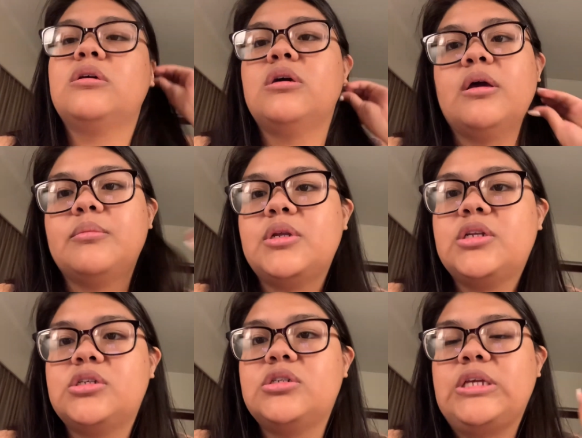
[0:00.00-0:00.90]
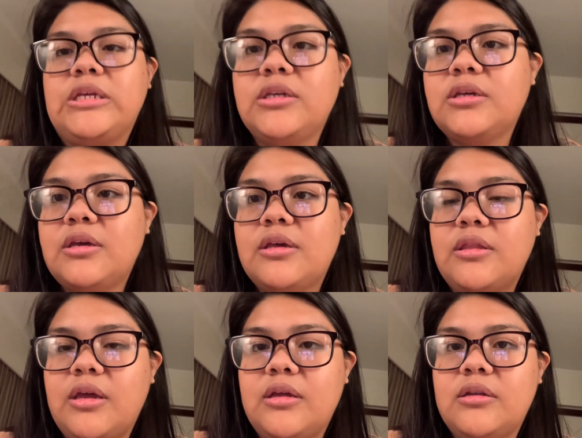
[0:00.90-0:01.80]
I'm gonna eat and
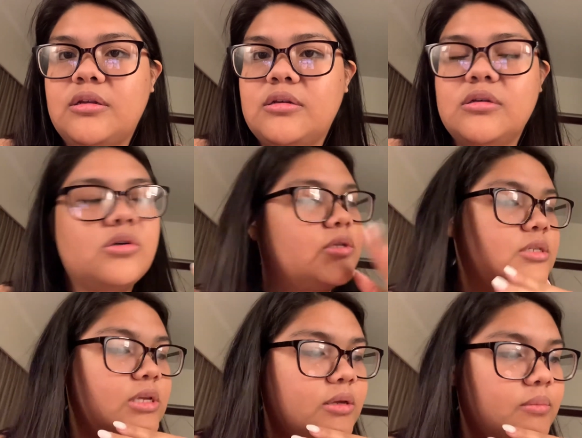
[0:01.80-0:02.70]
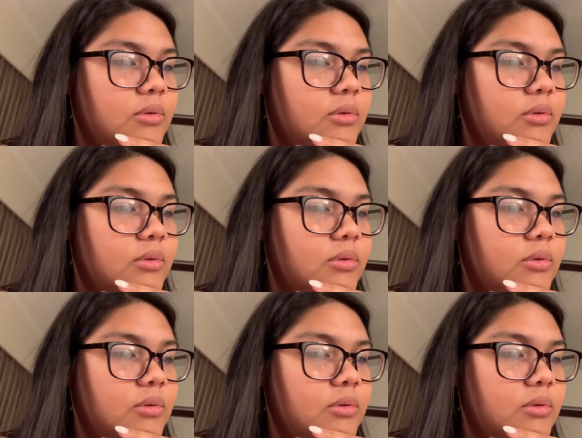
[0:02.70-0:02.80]
then go to sleep,